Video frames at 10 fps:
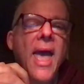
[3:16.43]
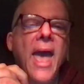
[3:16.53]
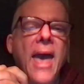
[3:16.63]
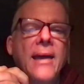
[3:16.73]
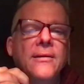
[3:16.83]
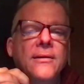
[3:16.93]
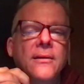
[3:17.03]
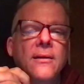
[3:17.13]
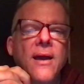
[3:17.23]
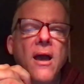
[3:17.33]
And
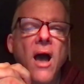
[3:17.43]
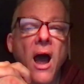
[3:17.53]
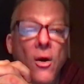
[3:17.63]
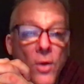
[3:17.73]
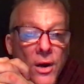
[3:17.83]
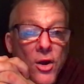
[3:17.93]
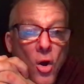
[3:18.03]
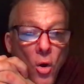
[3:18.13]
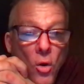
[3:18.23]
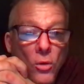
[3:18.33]
our
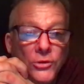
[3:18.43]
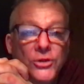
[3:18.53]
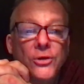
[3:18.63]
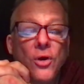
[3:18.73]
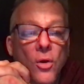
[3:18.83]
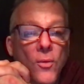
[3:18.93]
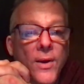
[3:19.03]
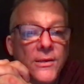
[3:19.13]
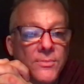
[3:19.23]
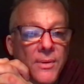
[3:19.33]
goal should
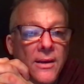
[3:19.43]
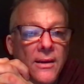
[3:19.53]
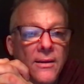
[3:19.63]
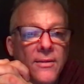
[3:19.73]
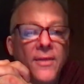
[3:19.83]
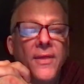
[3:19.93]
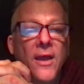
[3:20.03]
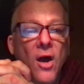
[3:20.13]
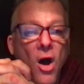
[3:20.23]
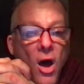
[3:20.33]
always be that
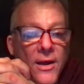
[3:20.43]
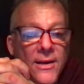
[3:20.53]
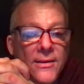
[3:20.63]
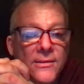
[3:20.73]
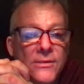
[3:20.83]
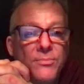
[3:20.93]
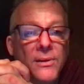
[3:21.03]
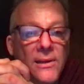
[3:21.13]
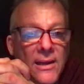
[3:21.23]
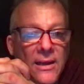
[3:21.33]
the audience
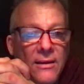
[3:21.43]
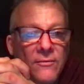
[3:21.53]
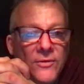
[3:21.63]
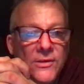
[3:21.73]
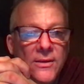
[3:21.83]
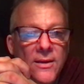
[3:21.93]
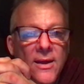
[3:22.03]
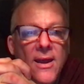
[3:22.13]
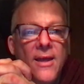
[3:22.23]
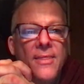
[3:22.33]
believes
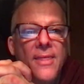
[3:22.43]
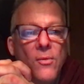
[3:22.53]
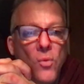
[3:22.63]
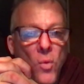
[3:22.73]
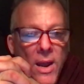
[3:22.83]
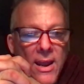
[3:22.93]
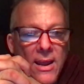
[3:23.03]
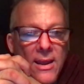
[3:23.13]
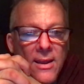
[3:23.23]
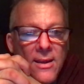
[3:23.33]
that
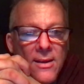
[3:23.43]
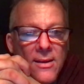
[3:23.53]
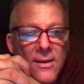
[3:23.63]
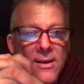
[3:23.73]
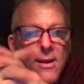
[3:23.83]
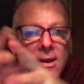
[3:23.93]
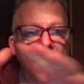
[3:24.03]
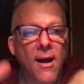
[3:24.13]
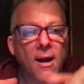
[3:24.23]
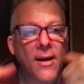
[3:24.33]
we
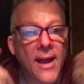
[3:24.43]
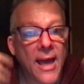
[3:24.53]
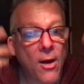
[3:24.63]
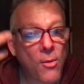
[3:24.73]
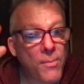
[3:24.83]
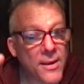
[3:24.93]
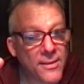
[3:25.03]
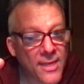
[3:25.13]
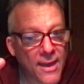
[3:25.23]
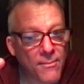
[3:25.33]
are
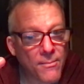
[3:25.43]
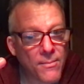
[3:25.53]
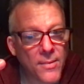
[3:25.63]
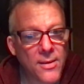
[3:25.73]
helping them